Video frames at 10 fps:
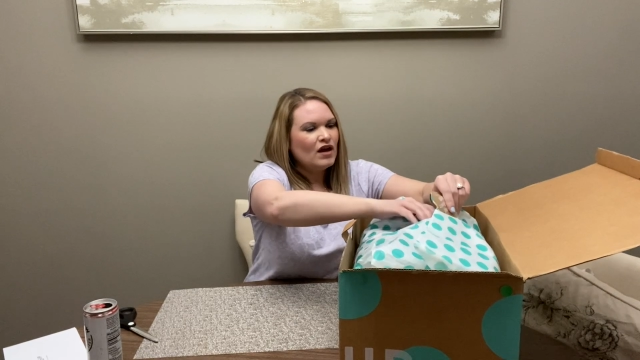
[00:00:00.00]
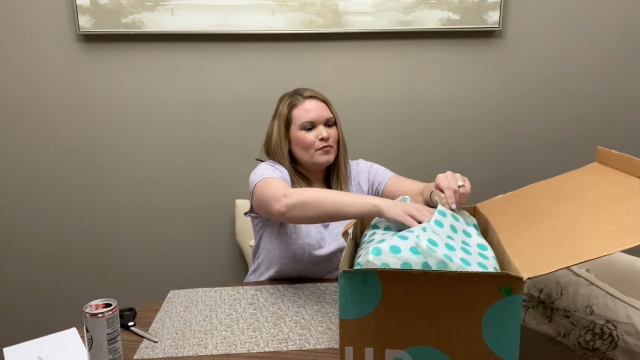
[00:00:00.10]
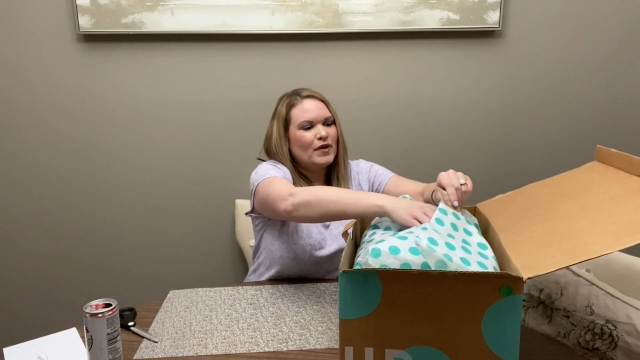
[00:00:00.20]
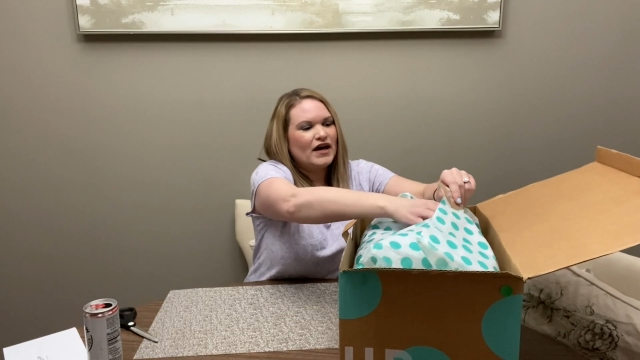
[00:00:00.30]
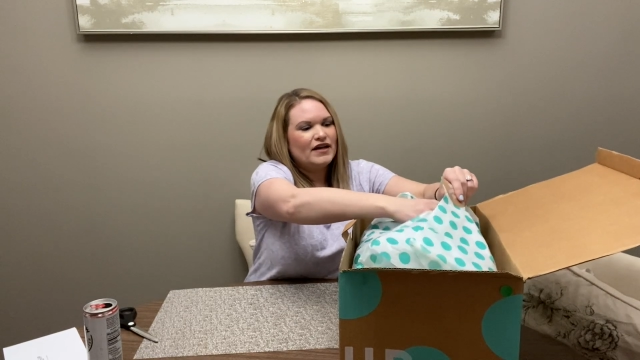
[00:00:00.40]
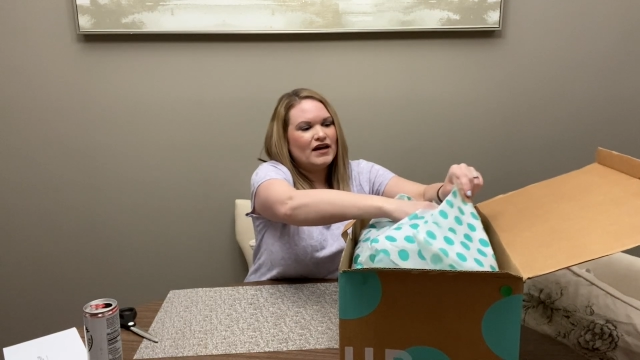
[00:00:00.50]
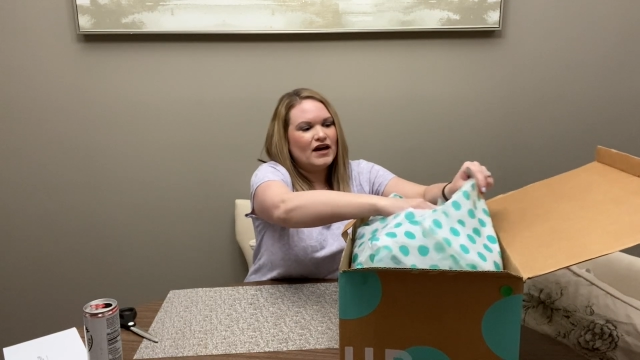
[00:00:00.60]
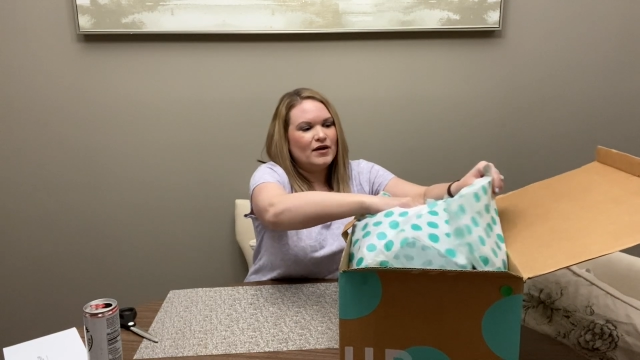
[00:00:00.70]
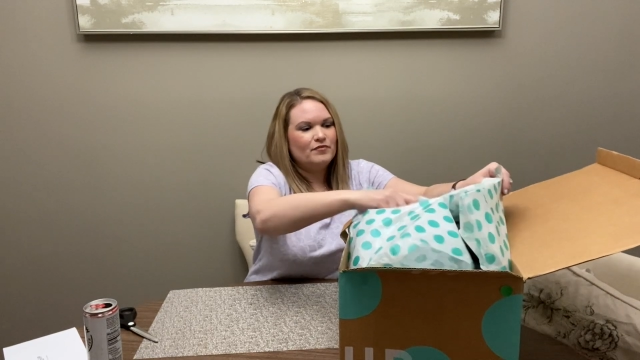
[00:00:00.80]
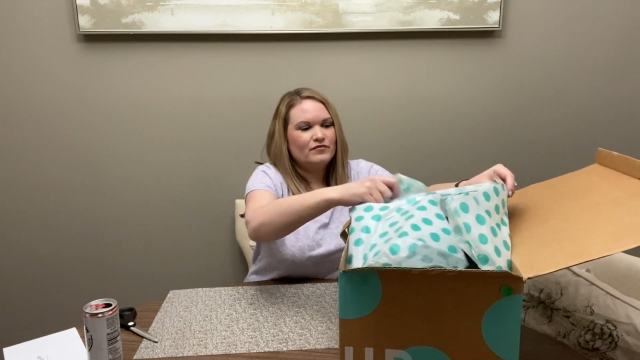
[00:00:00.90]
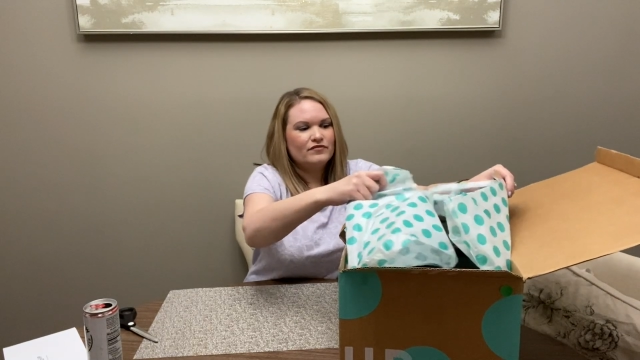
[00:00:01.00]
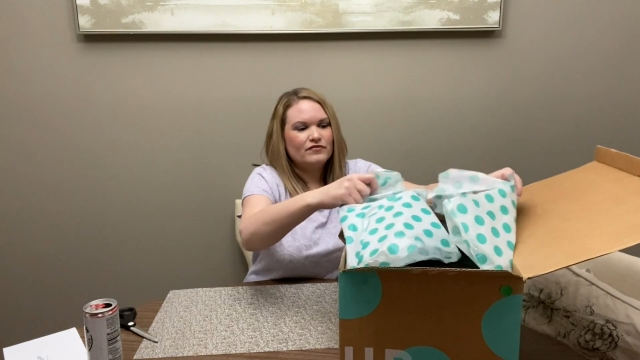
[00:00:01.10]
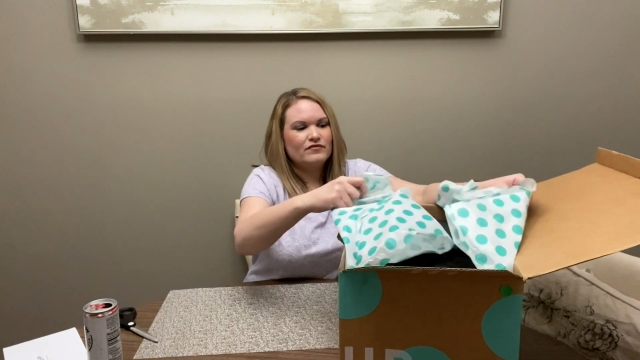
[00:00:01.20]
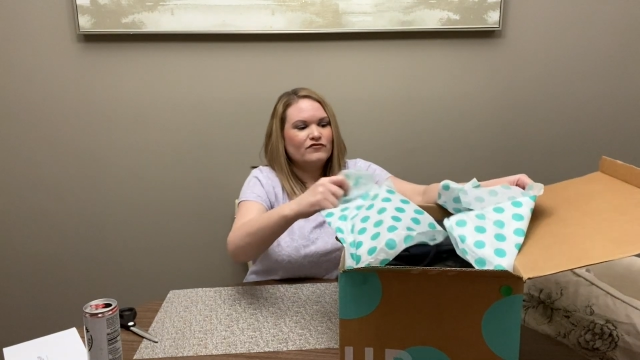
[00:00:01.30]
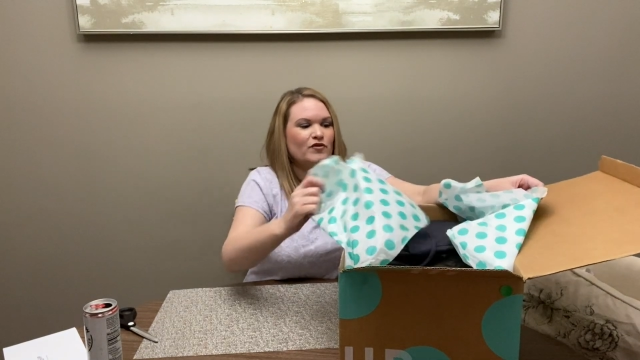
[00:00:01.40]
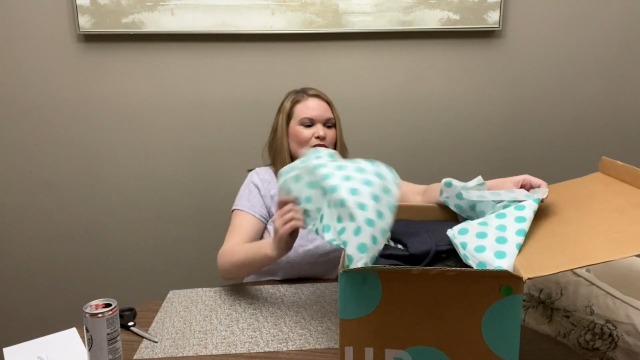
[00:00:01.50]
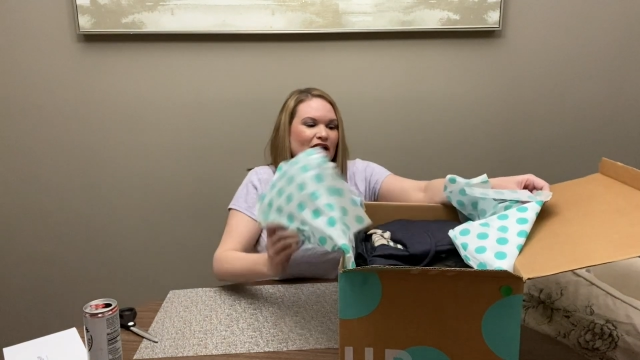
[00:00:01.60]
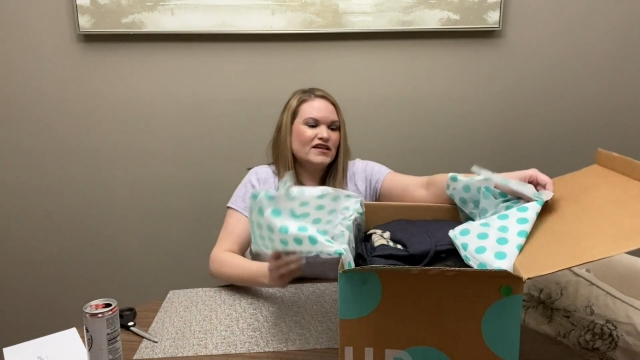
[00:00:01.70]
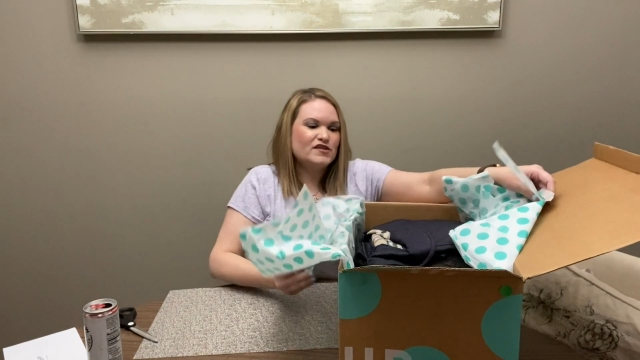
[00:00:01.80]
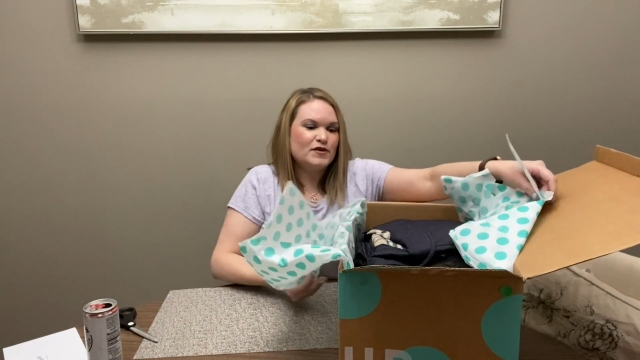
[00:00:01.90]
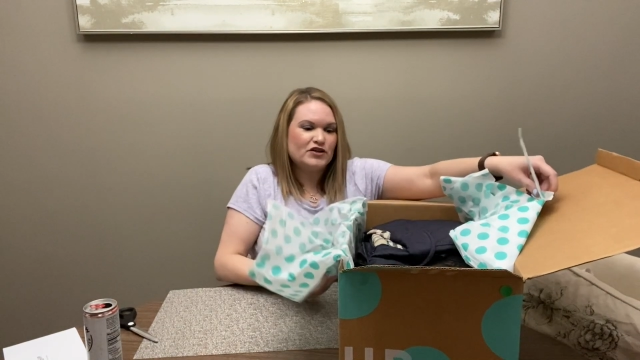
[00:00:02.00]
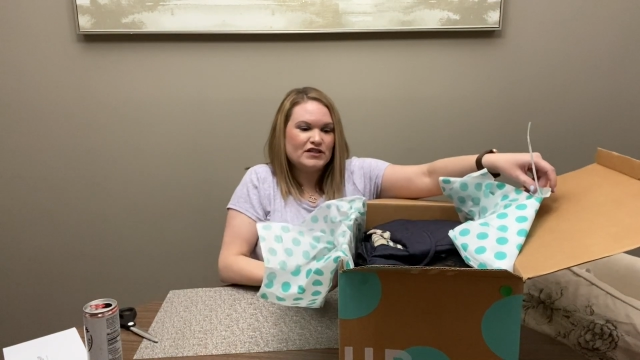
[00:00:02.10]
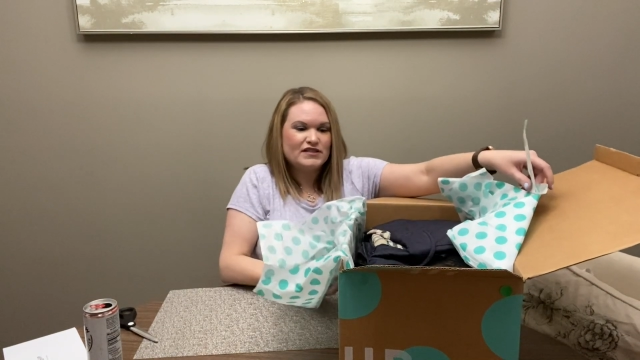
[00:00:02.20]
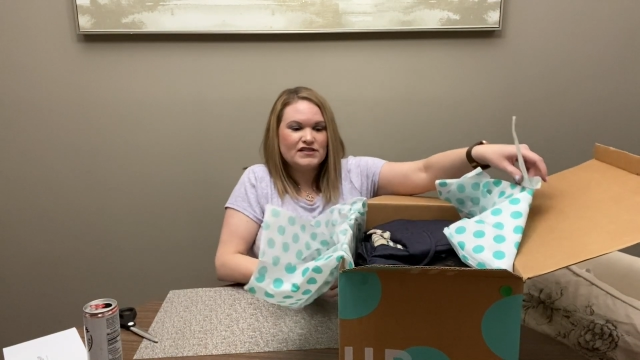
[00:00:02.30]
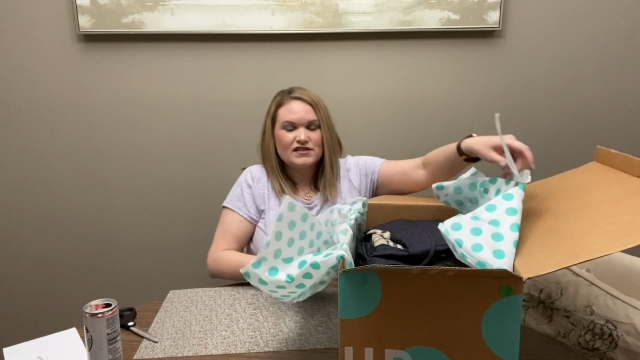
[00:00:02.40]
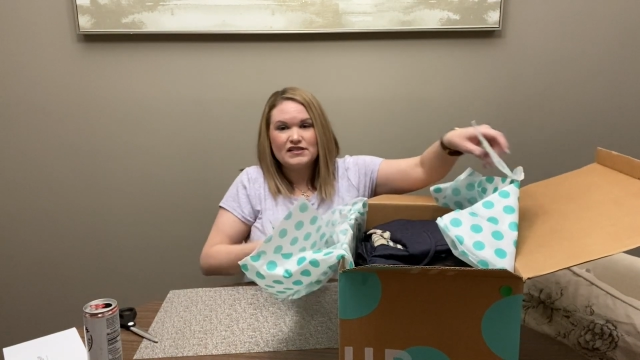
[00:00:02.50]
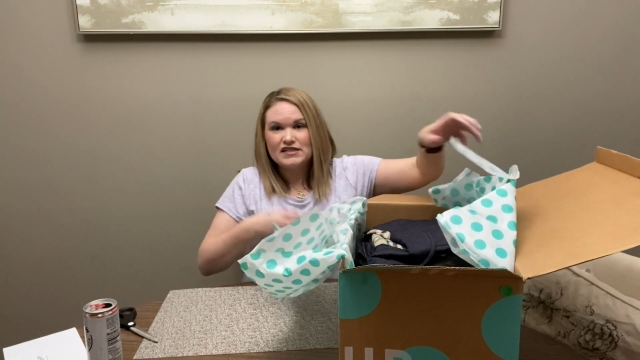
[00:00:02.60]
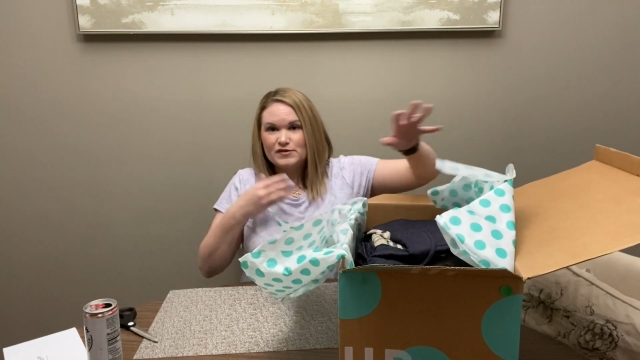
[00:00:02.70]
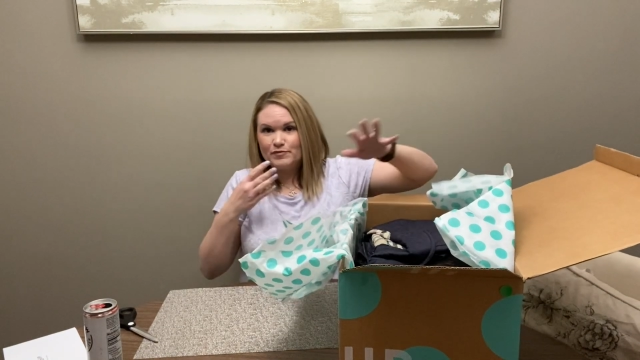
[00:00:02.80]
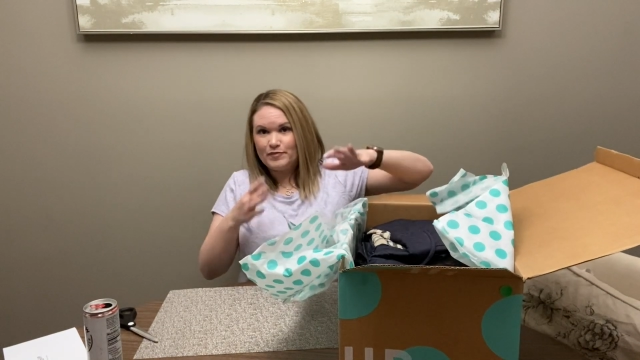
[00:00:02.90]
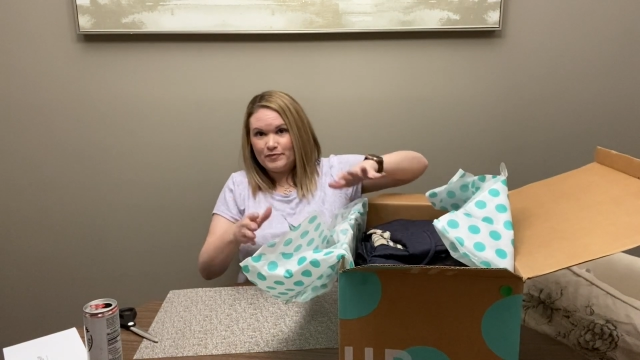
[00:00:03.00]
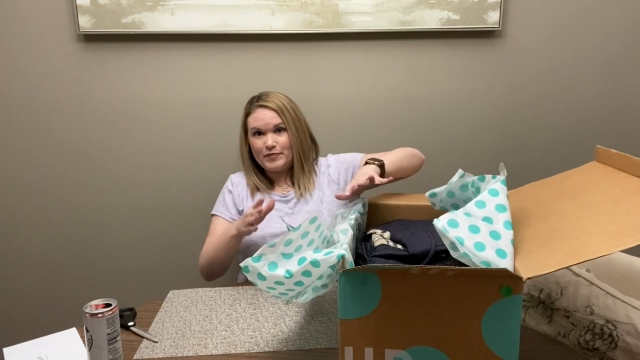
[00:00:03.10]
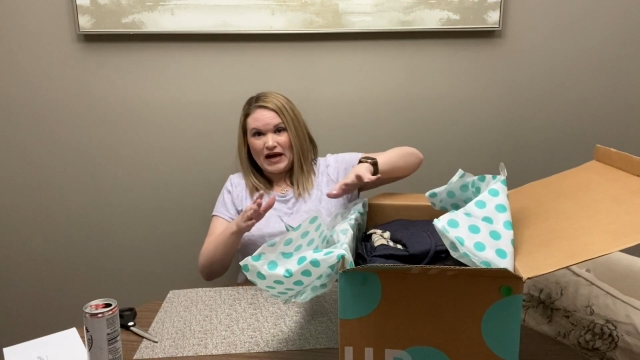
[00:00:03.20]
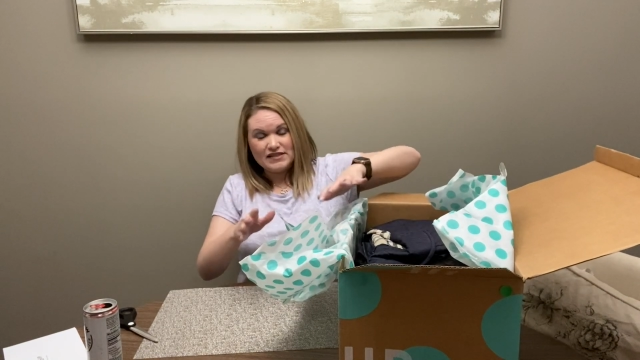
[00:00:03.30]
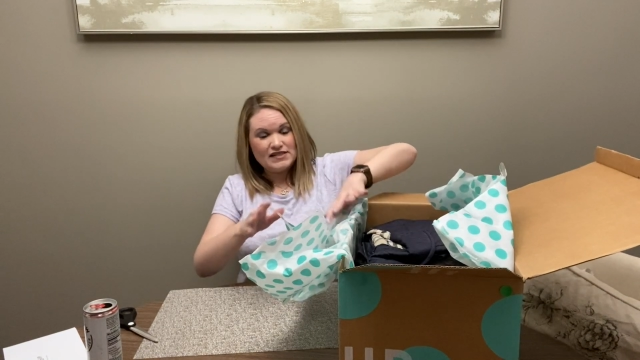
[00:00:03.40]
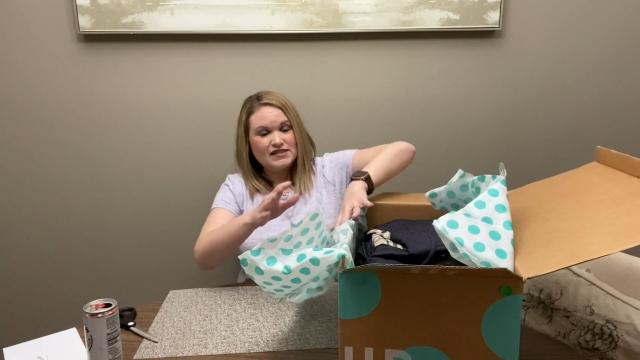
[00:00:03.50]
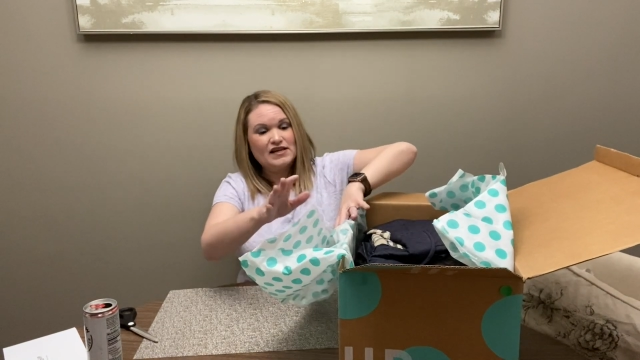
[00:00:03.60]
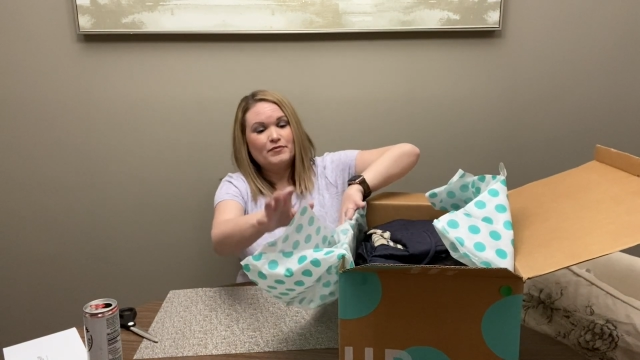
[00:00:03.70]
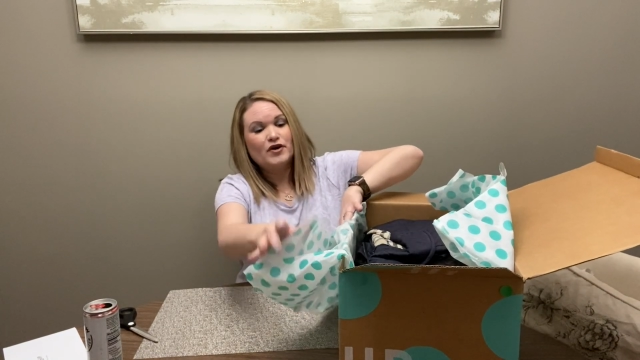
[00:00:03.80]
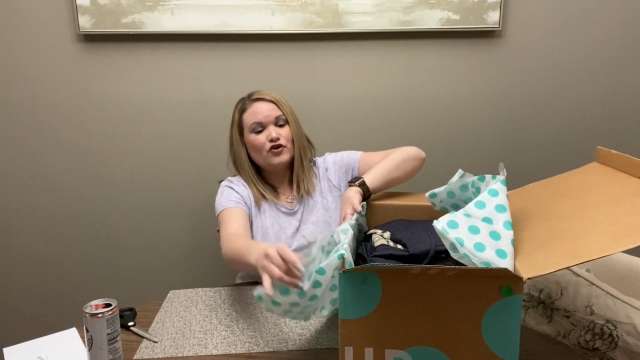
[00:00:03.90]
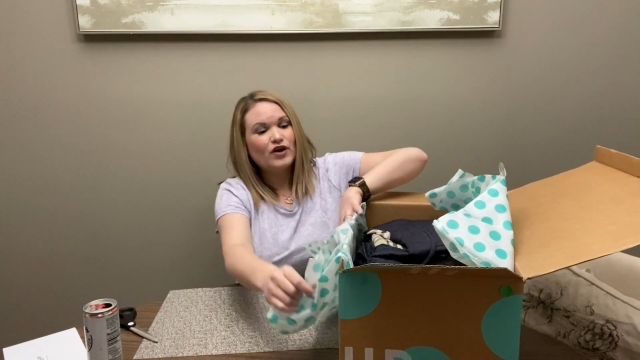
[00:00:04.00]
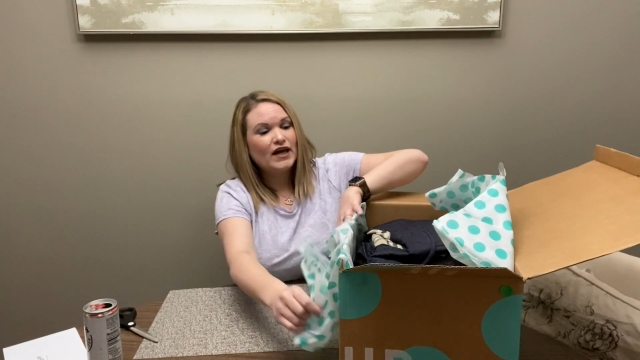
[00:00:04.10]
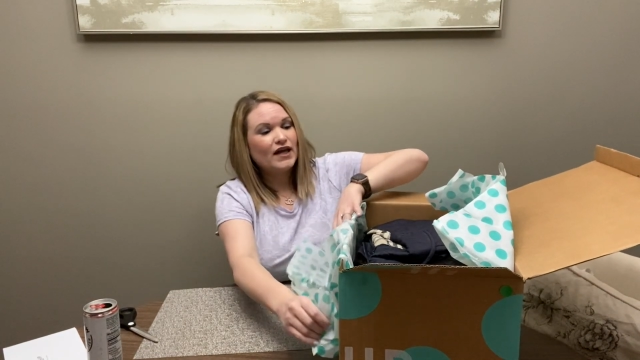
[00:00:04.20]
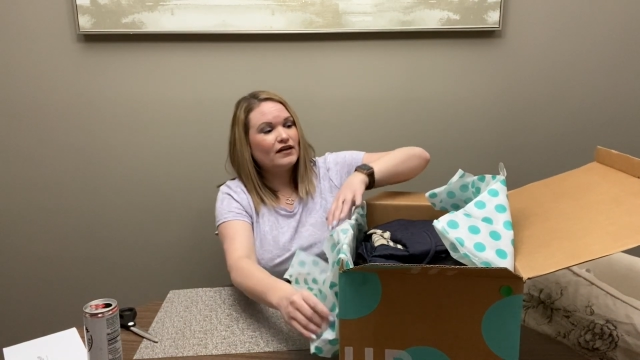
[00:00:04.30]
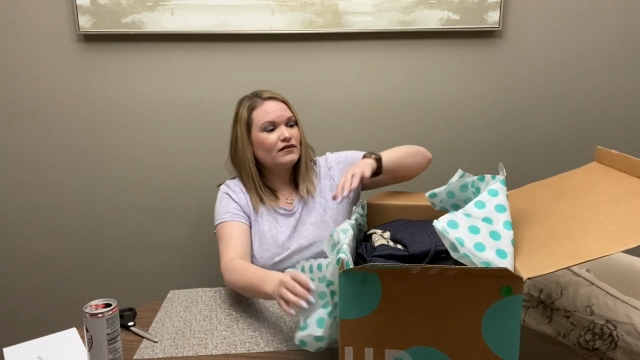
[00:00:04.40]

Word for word: But um, from my experience, these boxes have been great.